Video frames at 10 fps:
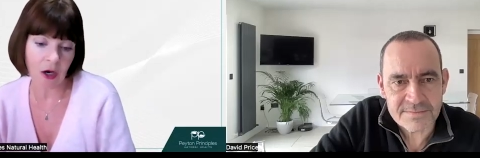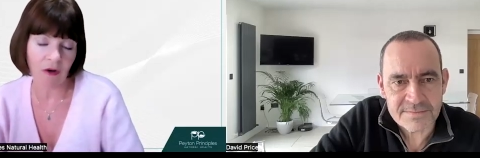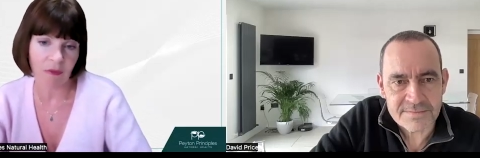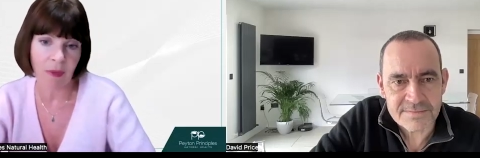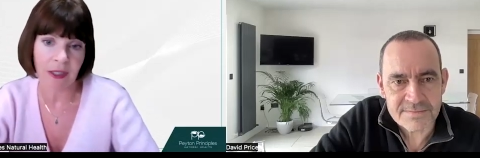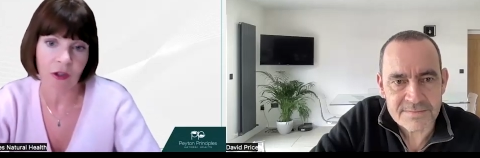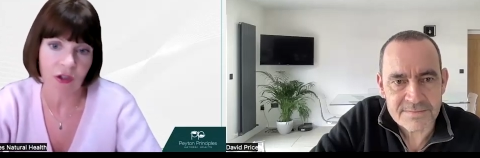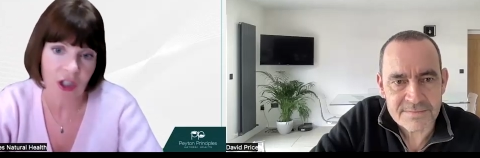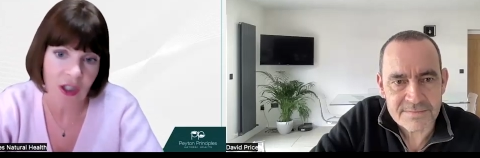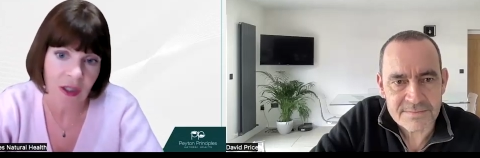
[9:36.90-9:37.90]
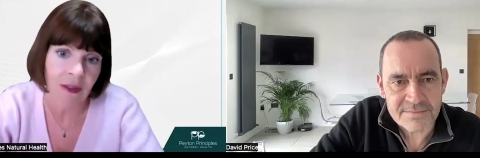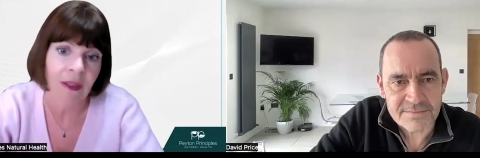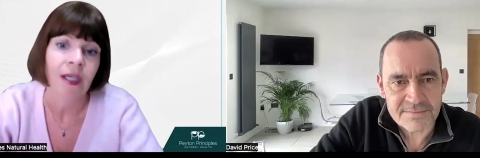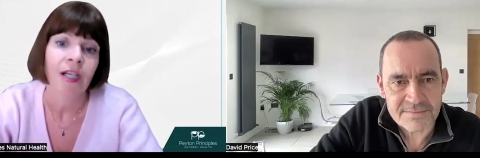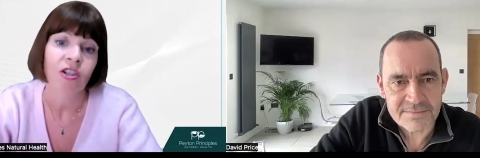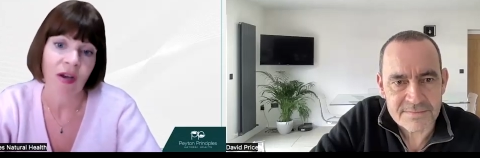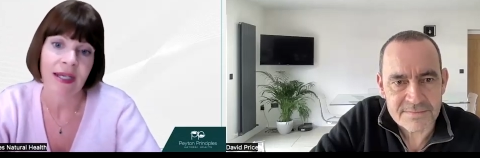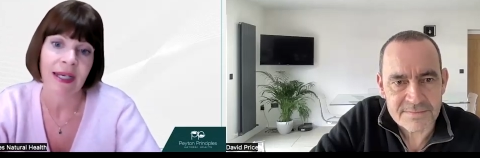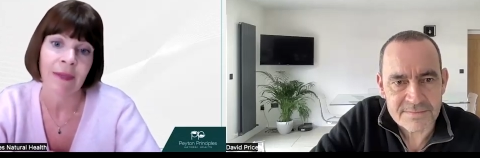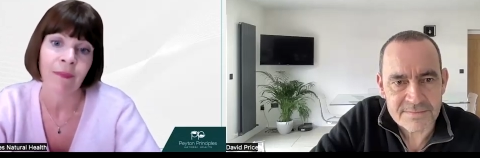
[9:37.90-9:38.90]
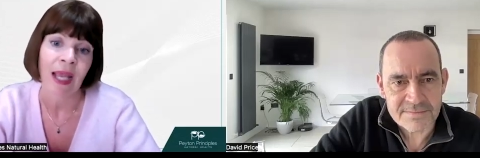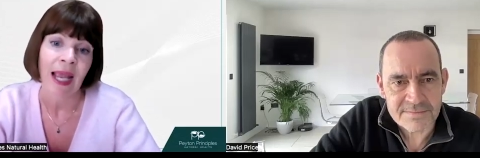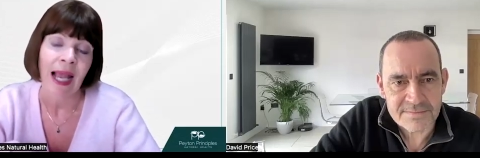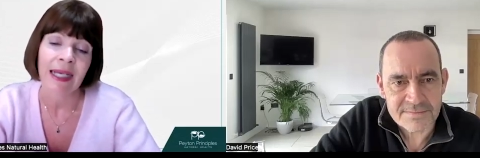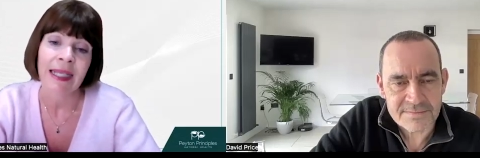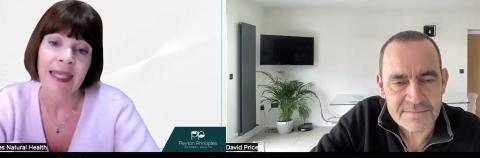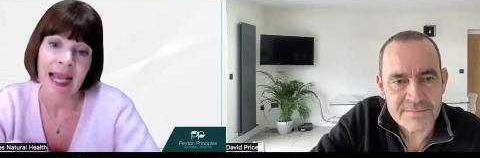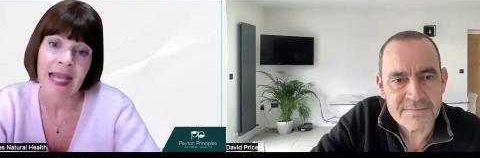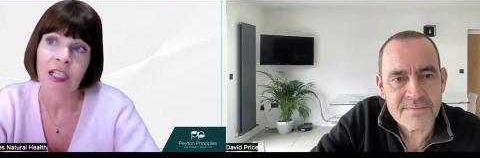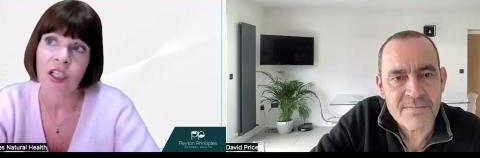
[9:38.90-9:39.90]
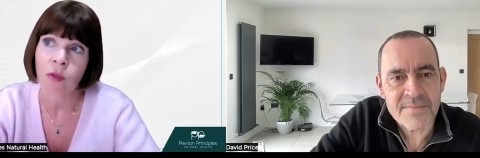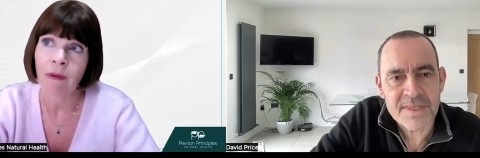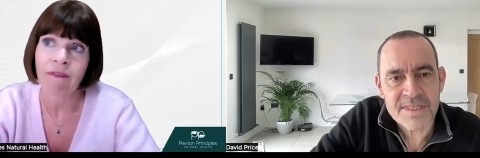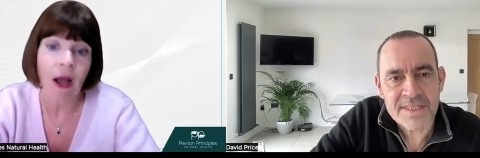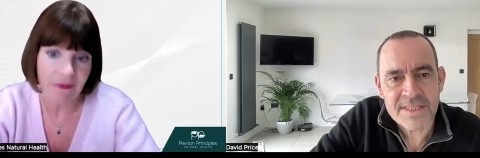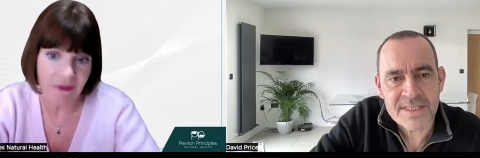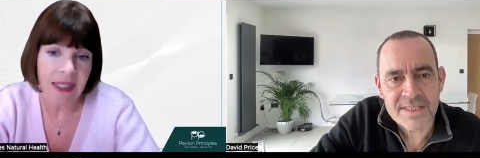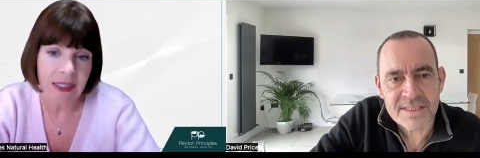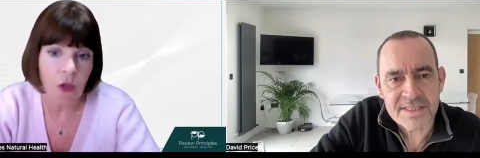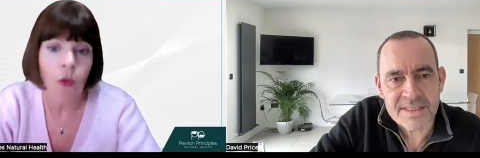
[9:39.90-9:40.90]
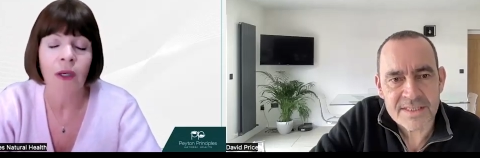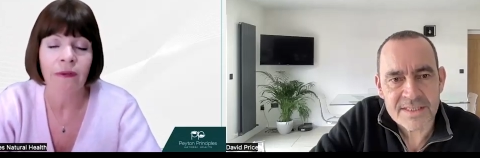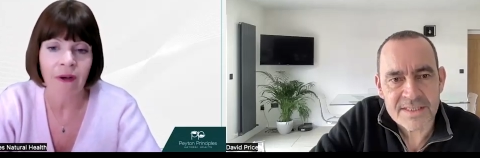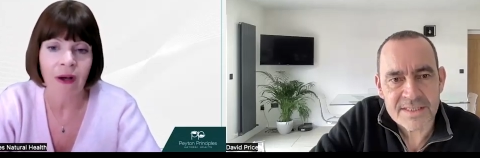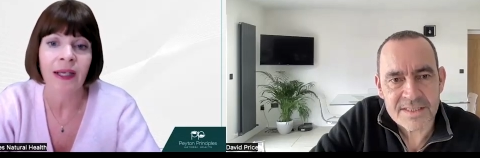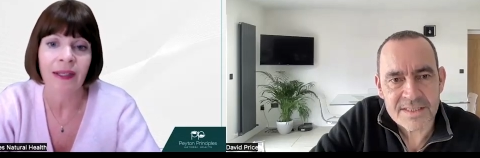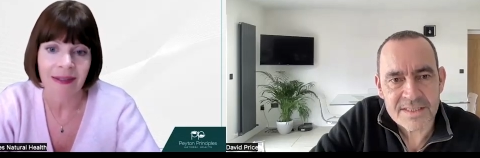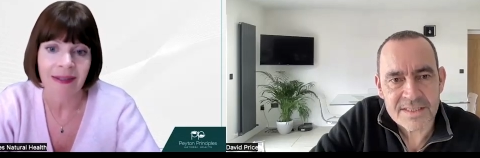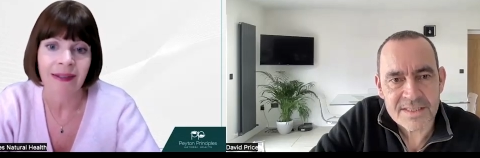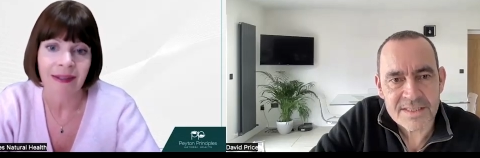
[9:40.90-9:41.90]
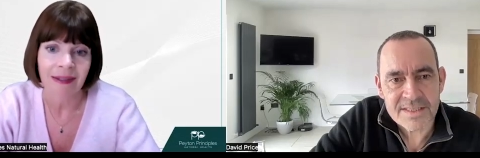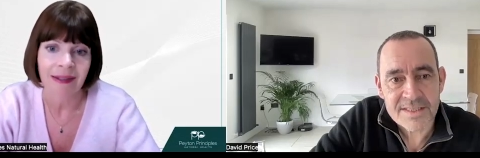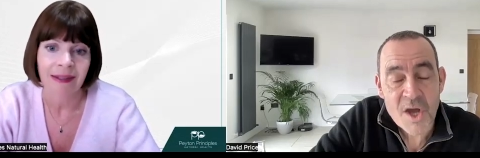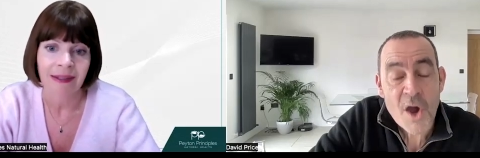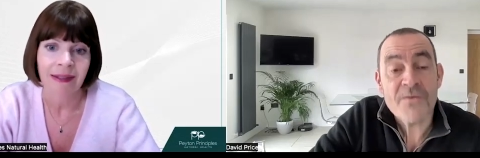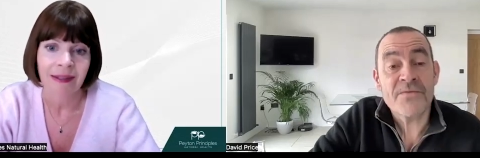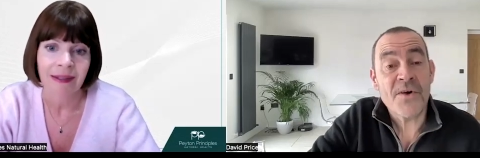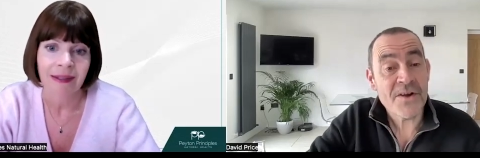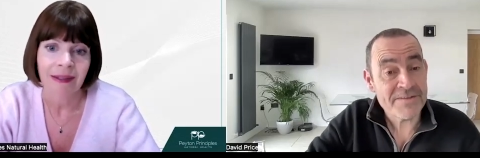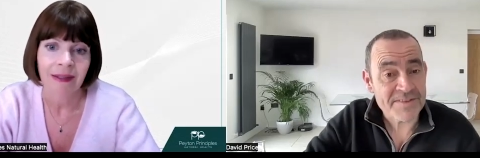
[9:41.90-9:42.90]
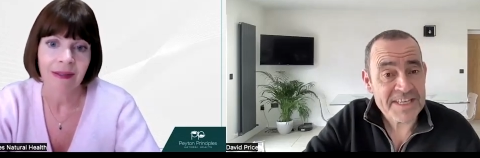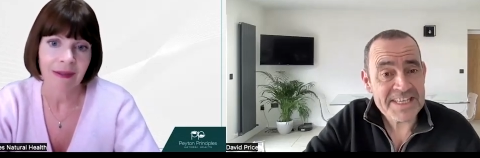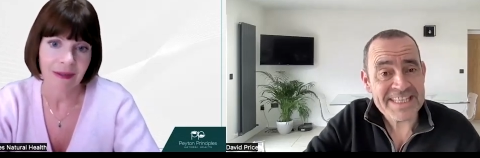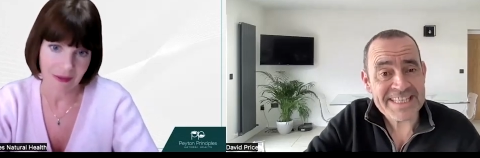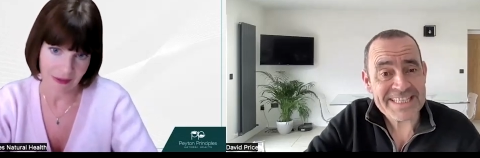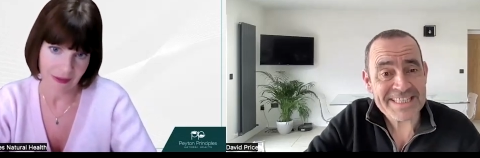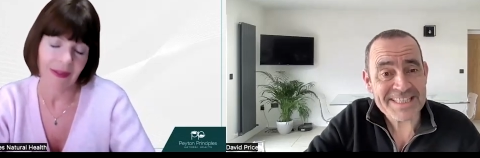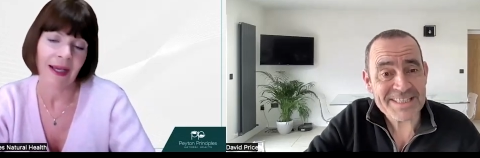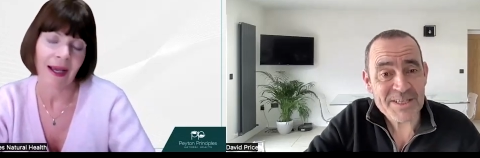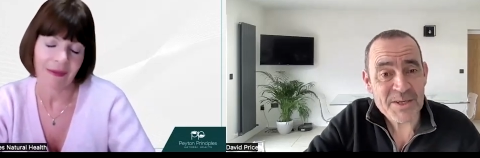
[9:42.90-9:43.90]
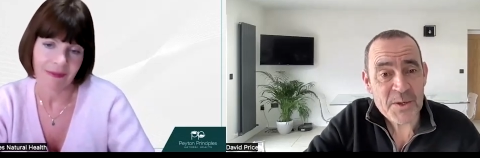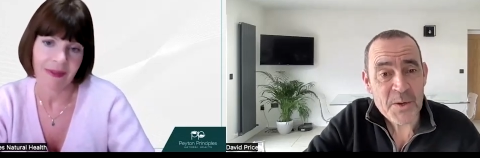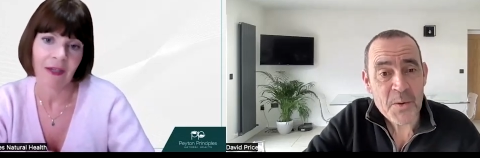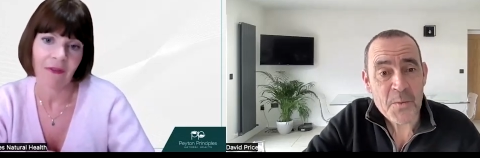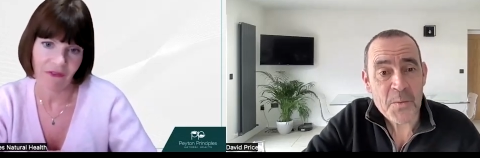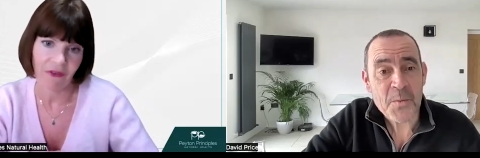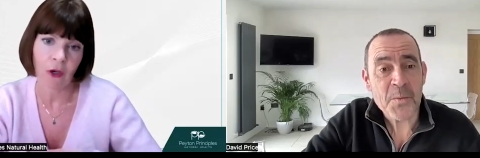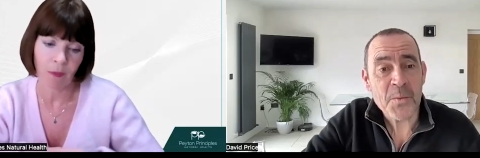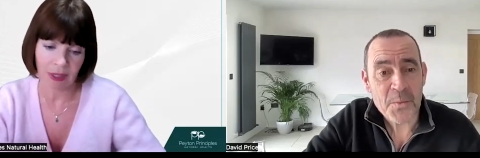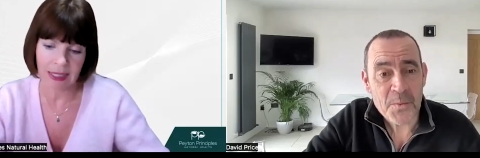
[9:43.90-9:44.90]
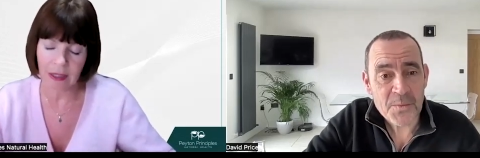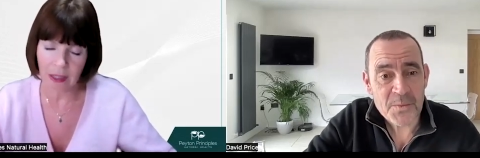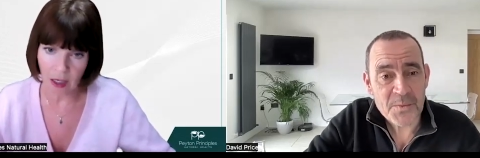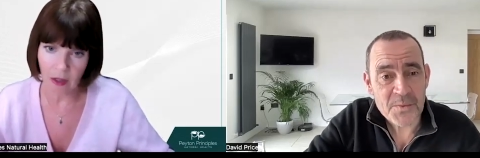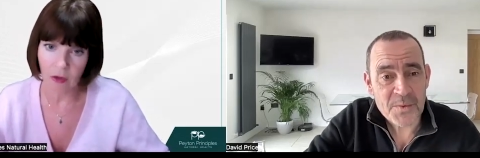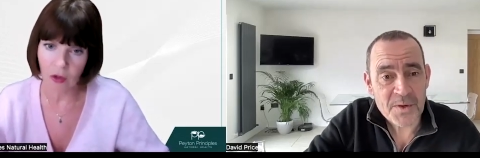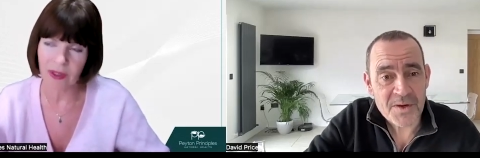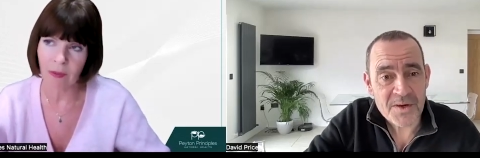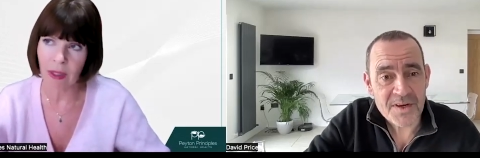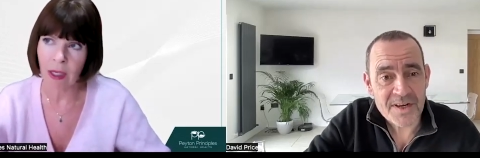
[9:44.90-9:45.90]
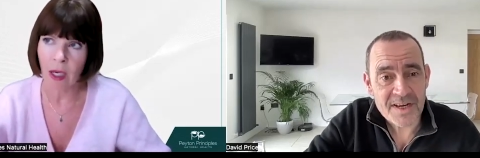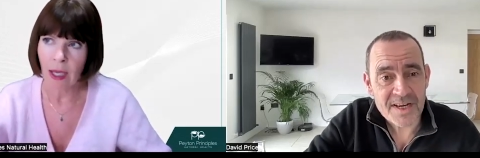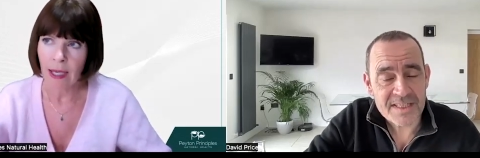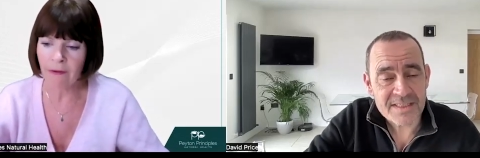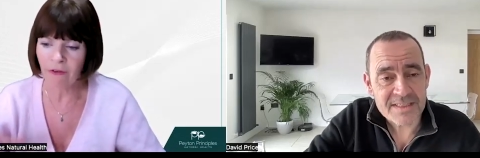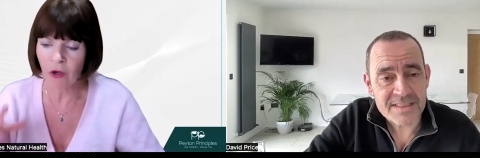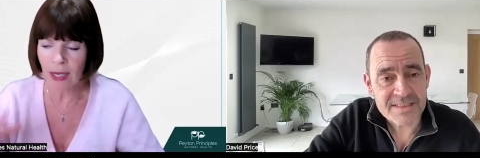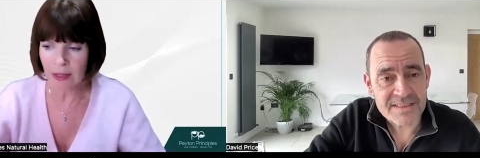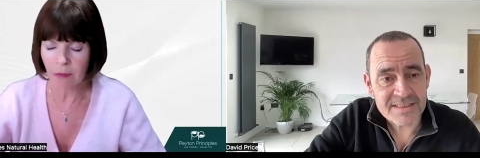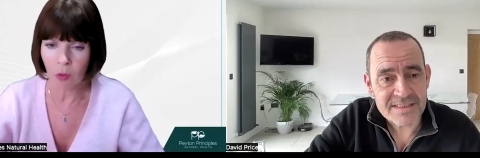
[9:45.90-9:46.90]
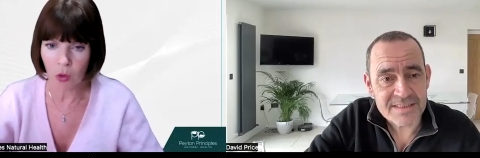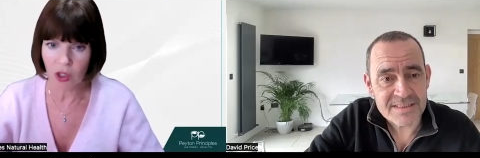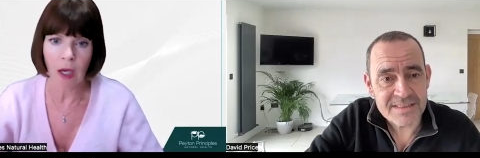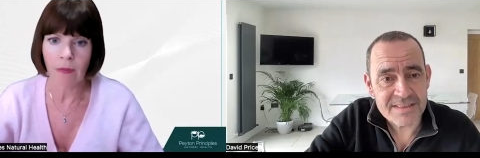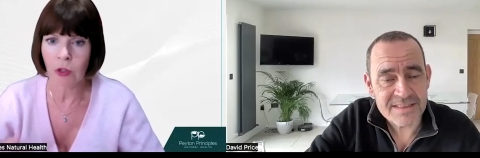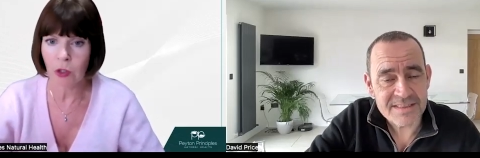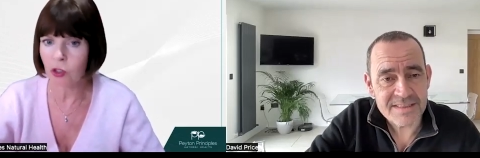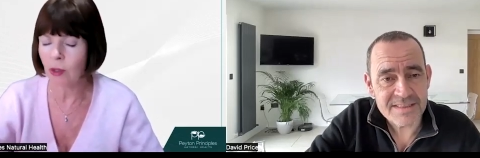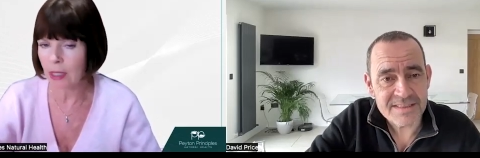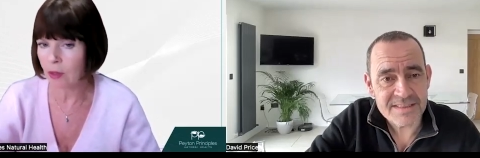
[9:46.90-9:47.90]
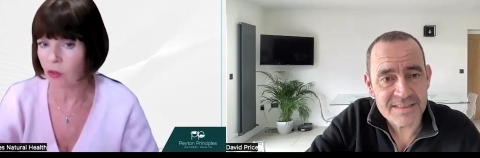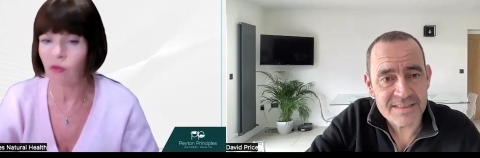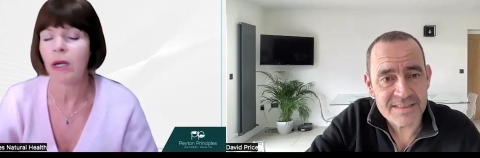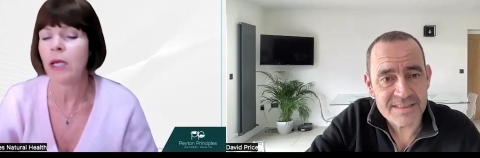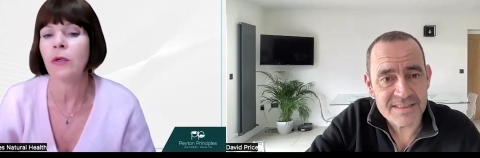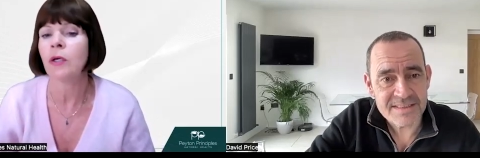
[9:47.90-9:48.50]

Speaker 1: off my nutrition training. And at the end, it took me five years to qualify.
Speaker 2: Five years. Yeah
Speaker 1: to complete the whole course. I mean, if you had more time, you could do it in three. You